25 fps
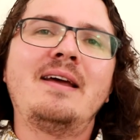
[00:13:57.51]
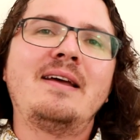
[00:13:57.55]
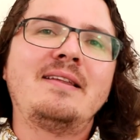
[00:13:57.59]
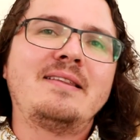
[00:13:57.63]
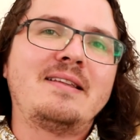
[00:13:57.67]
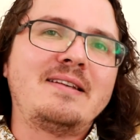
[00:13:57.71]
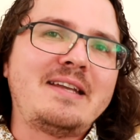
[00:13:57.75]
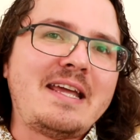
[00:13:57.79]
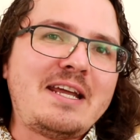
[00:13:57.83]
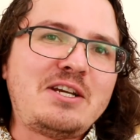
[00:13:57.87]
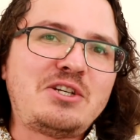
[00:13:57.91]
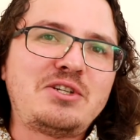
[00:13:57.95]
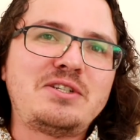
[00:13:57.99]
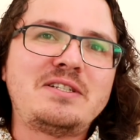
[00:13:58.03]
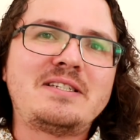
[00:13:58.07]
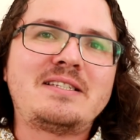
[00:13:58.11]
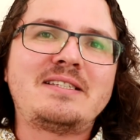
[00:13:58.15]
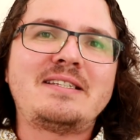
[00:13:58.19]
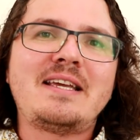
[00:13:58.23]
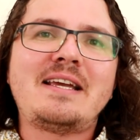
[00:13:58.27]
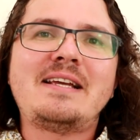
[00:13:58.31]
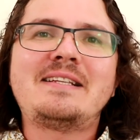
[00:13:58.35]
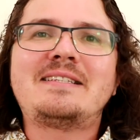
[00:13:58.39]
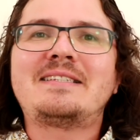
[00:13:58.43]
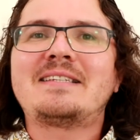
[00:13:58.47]
The nation
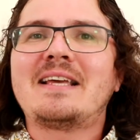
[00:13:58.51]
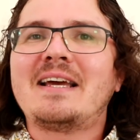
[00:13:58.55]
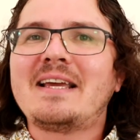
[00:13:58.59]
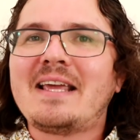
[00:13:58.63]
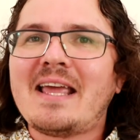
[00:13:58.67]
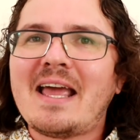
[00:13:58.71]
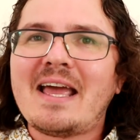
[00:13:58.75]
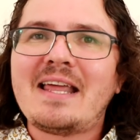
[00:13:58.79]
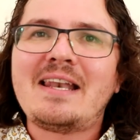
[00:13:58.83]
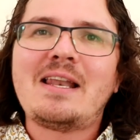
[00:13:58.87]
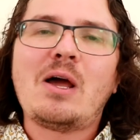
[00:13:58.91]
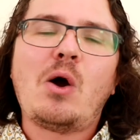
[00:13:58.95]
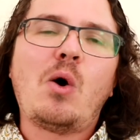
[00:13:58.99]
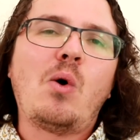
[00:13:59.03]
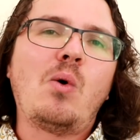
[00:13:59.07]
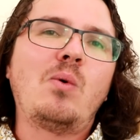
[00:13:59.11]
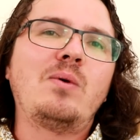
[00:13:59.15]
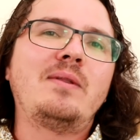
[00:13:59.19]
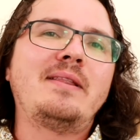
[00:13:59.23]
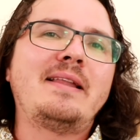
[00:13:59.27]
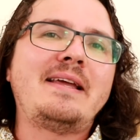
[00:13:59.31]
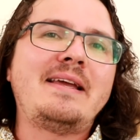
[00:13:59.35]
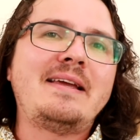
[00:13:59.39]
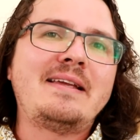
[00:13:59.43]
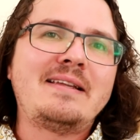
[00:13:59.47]
states, again,
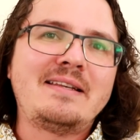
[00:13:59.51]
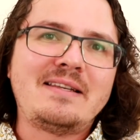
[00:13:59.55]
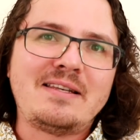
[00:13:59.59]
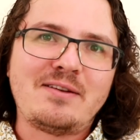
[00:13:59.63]
only